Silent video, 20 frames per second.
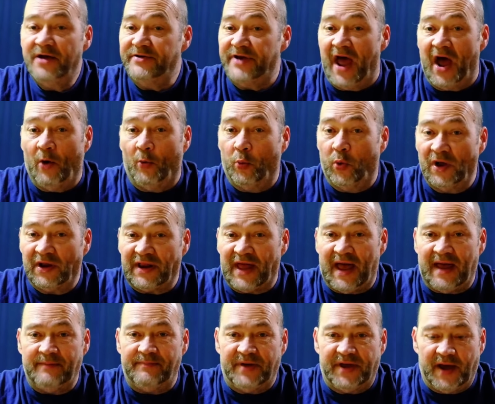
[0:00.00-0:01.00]
Now, will
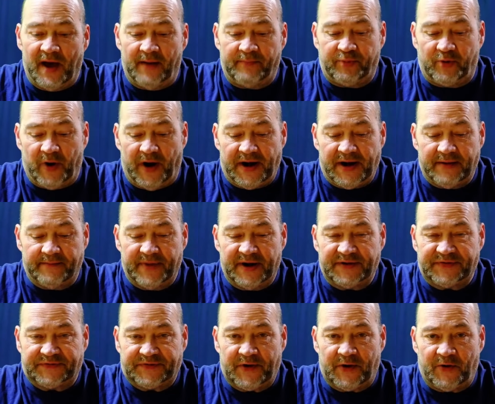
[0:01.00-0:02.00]
I be upgrading
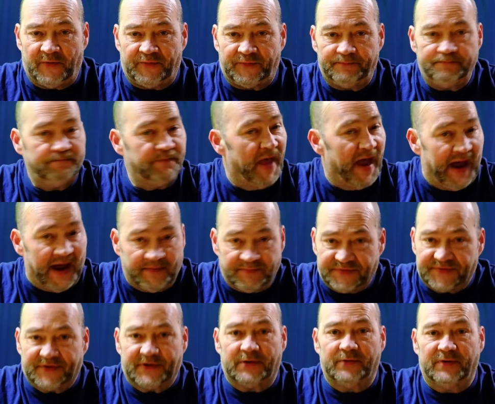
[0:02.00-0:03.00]
myself?
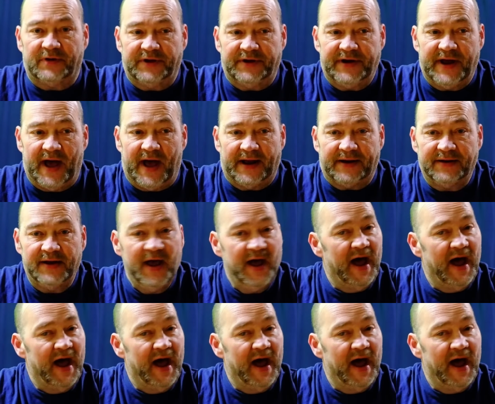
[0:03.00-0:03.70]
Absolutely not.